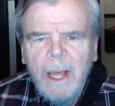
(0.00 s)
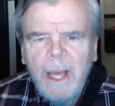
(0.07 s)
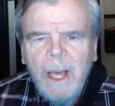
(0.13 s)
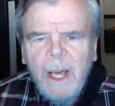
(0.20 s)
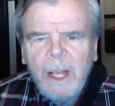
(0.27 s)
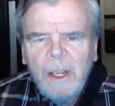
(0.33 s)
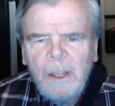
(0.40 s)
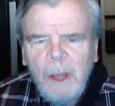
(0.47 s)

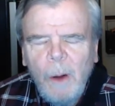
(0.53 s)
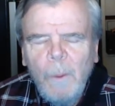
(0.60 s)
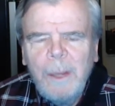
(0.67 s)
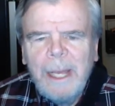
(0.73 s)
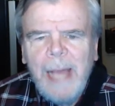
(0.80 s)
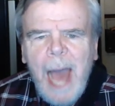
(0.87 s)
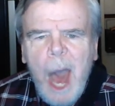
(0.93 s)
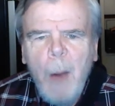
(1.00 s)

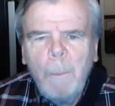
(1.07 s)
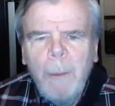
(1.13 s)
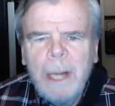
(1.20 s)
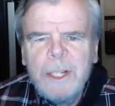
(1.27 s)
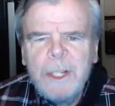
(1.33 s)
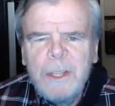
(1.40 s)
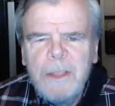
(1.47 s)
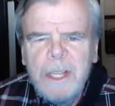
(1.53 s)
knowing how
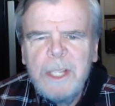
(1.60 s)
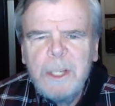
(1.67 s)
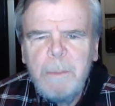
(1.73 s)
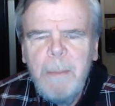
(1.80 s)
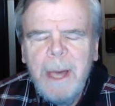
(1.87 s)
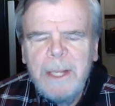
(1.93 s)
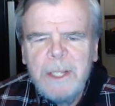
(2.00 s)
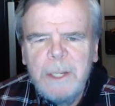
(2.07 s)
much this
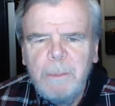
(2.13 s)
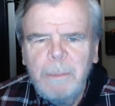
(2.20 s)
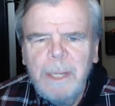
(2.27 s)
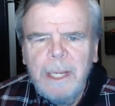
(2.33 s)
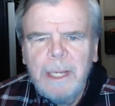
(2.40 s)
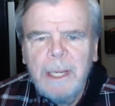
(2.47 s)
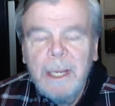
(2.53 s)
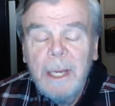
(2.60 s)
meant to
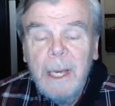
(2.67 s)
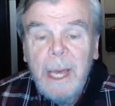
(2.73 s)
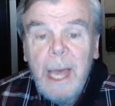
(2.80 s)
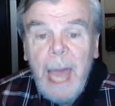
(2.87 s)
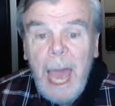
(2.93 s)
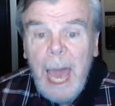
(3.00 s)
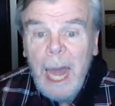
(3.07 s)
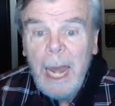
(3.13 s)
me,
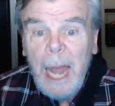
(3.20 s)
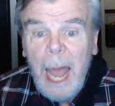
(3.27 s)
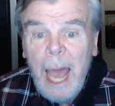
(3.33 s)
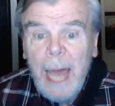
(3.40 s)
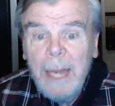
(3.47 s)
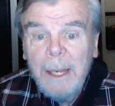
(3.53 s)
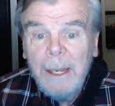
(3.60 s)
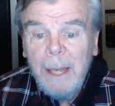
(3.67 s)

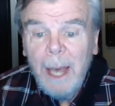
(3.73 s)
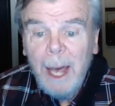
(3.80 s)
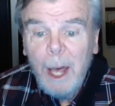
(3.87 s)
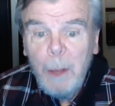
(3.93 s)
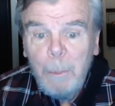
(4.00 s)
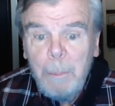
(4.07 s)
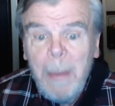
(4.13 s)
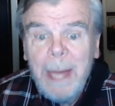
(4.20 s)
and
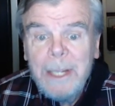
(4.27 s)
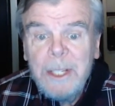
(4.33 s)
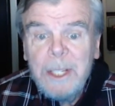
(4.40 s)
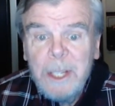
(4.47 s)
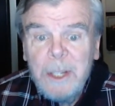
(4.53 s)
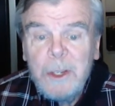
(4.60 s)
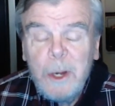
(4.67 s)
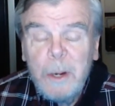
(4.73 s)
meant
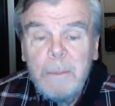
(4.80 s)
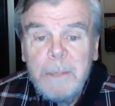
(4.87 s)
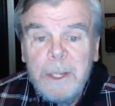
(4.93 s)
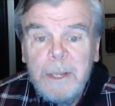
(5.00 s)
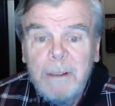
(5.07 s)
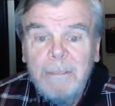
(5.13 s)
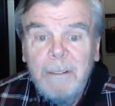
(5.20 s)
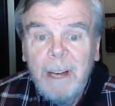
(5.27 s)
in terms
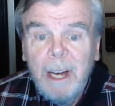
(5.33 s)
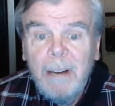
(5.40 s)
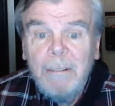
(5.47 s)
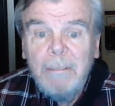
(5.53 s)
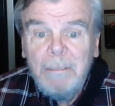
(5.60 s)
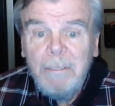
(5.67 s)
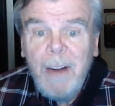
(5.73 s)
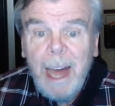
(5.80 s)

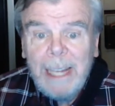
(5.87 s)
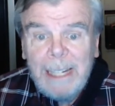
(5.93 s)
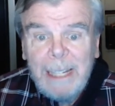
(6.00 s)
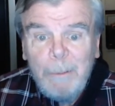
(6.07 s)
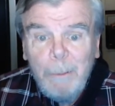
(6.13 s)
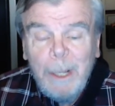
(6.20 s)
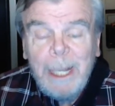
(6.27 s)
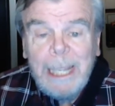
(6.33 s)
of finally
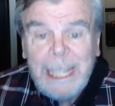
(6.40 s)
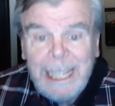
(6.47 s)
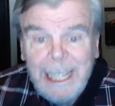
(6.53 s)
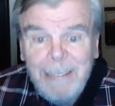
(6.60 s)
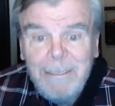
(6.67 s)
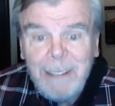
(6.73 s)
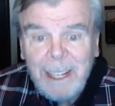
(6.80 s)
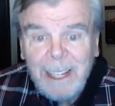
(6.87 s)
really
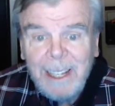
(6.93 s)
giving,